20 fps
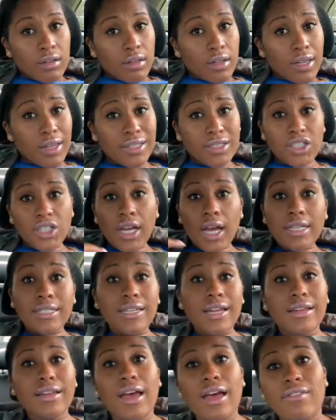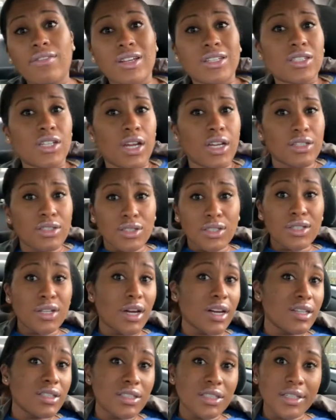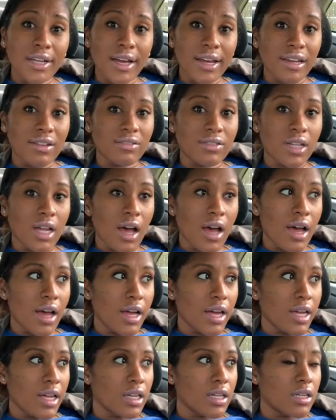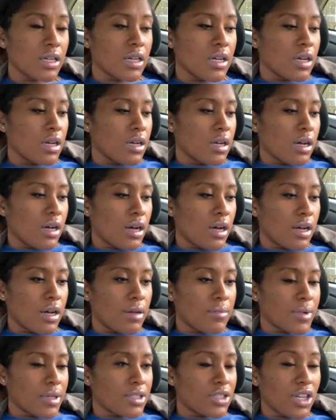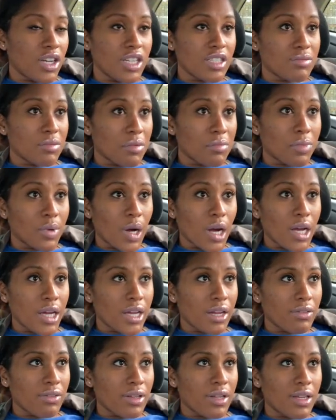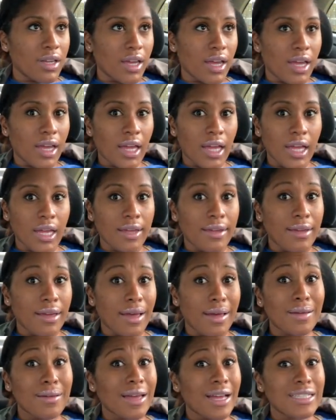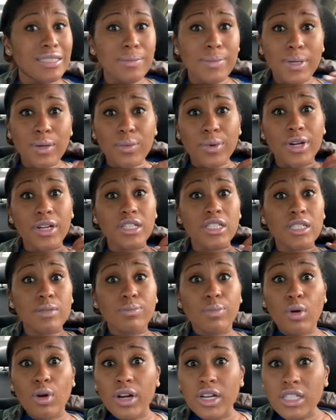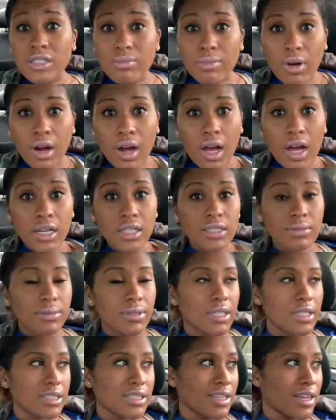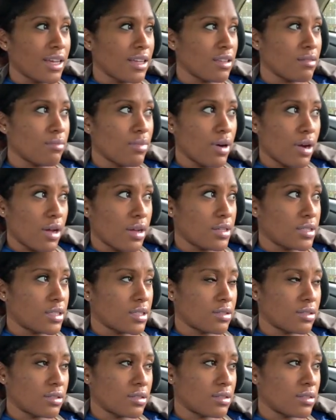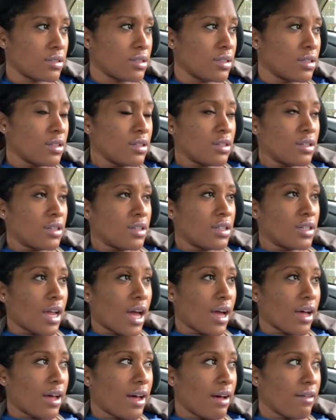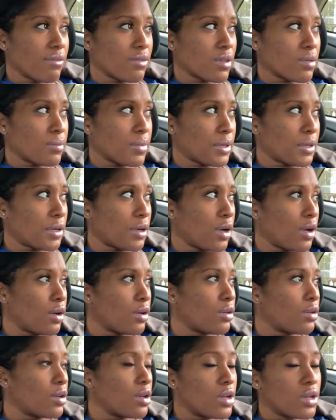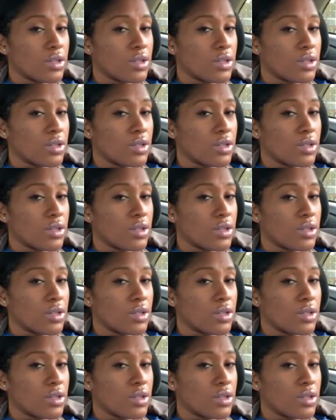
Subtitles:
And she asked, have I changed detergent? I have not. I change my bra every day. I've actually been wearing sports bras because the other bras are not comfortable.